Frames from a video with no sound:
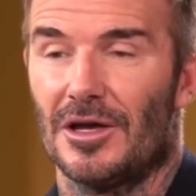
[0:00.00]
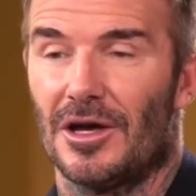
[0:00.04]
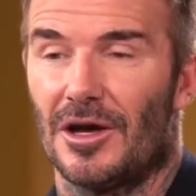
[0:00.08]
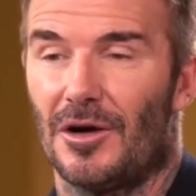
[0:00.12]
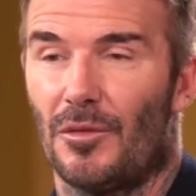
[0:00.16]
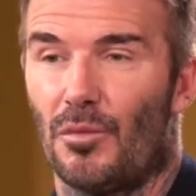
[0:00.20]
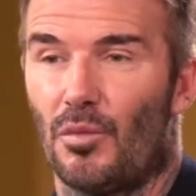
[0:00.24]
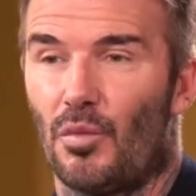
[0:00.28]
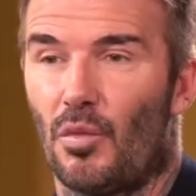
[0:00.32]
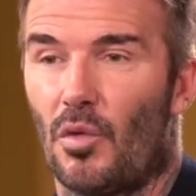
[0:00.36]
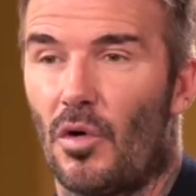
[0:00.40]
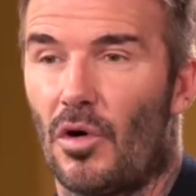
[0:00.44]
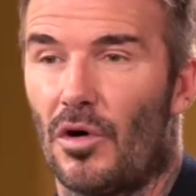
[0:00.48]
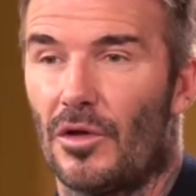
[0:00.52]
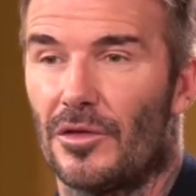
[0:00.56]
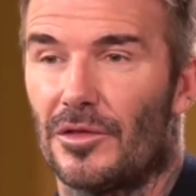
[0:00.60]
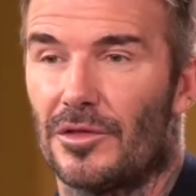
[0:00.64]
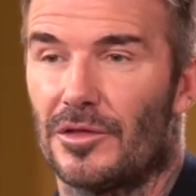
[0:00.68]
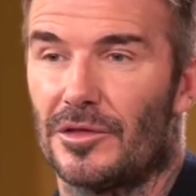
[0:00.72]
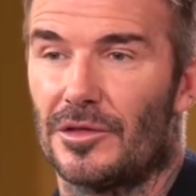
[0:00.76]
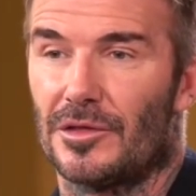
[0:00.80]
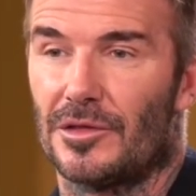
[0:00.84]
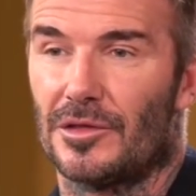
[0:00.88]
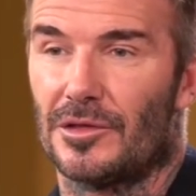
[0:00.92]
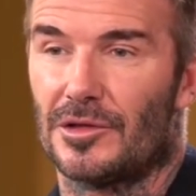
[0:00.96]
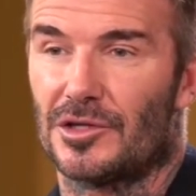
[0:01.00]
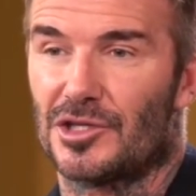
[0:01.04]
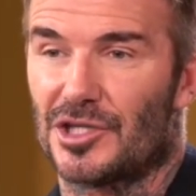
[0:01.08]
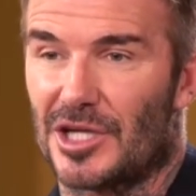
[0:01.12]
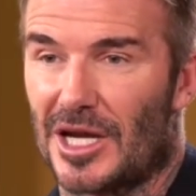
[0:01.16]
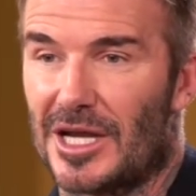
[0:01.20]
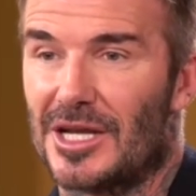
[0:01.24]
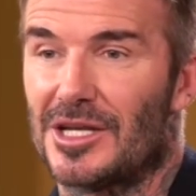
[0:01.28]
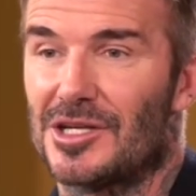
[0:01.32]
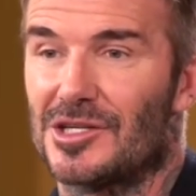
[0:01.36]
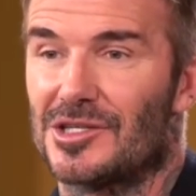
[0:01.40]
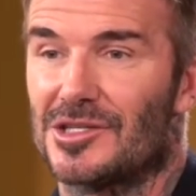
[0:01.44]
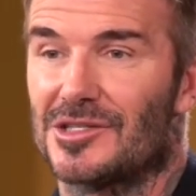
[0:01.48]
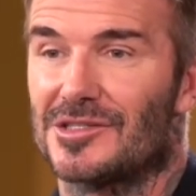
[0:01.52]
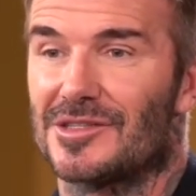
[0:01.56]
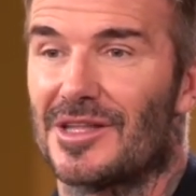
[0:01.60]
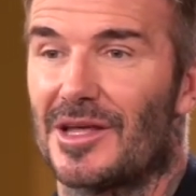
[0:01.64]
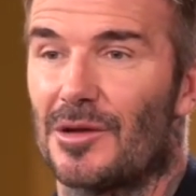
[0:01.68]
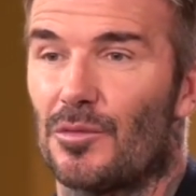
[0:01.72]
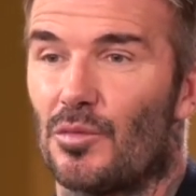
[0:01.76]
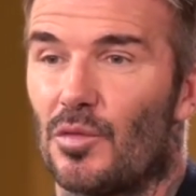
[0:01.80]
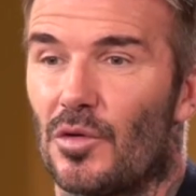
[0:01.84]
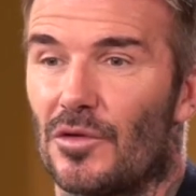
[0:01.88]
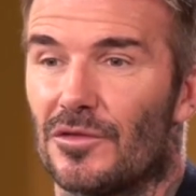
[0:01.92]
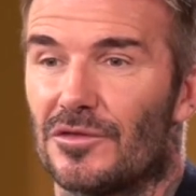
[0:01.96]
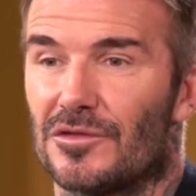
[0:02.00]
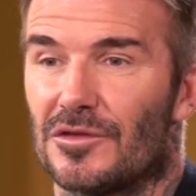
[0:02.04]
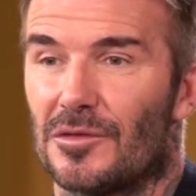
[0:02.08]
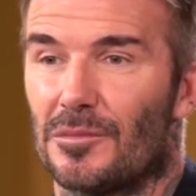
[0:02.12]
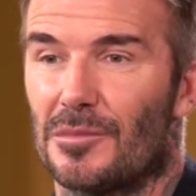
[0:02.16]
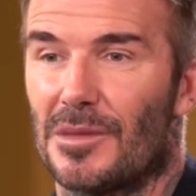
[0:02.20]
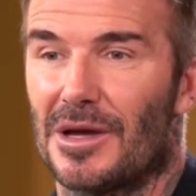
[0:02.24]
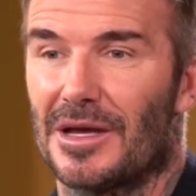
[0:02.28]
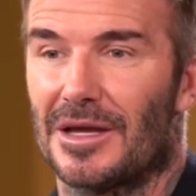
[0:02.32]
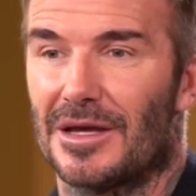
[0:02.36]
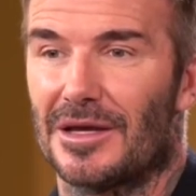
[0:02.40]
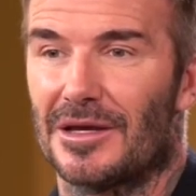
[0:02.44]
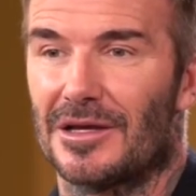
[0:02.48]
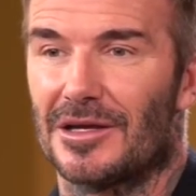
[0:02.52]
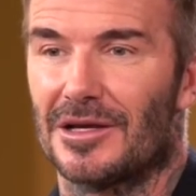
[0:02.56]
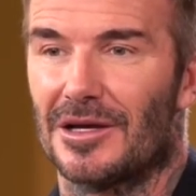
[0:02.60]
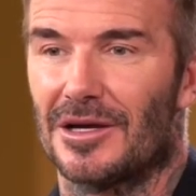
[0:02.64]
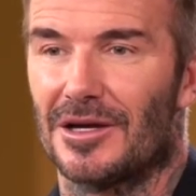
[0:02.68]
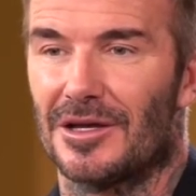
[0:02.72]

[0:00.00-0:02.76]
and what changes they want to make.